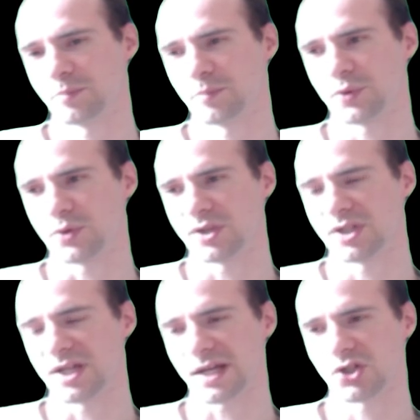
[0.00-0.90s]

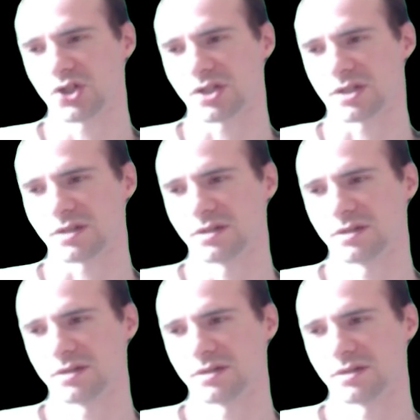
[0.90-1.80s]
protection
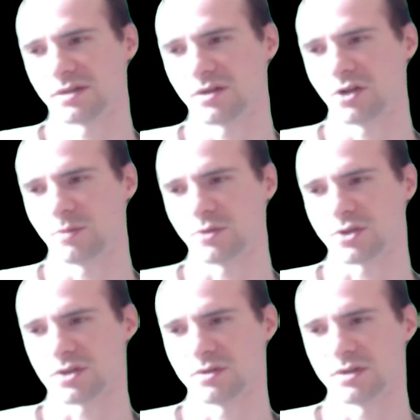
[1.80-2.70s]

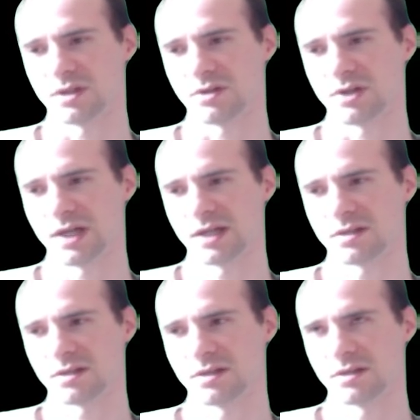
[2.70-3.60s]
almost only, right?
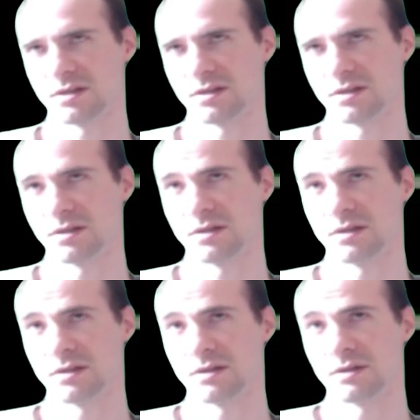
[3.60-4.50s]

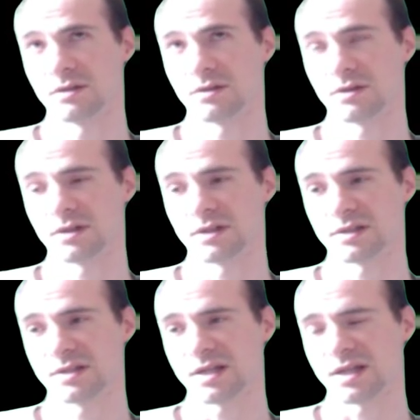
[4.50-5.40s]

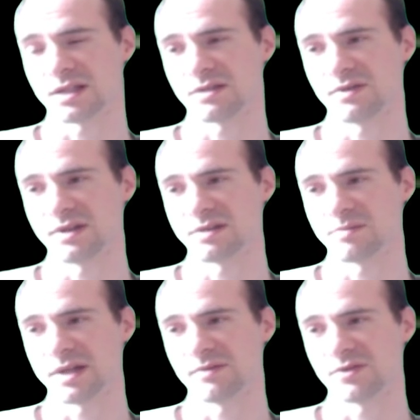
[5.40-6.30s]
Or does this
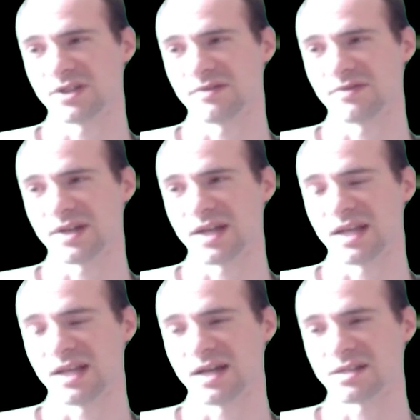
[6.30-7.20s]
bet would have
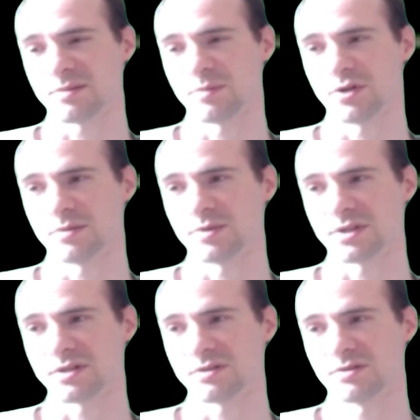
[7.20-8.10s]
any other
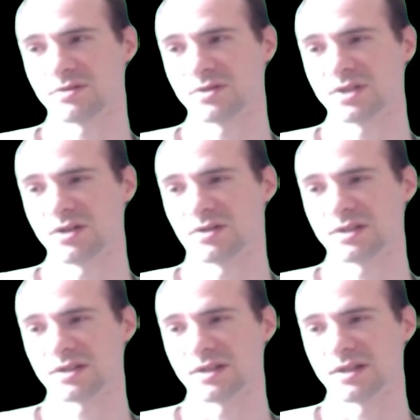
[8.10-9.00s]
purpose? You you
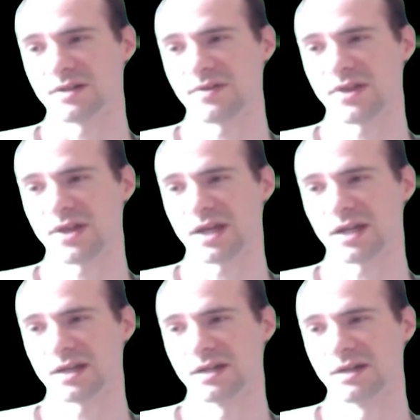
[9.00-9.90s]
don't uh, think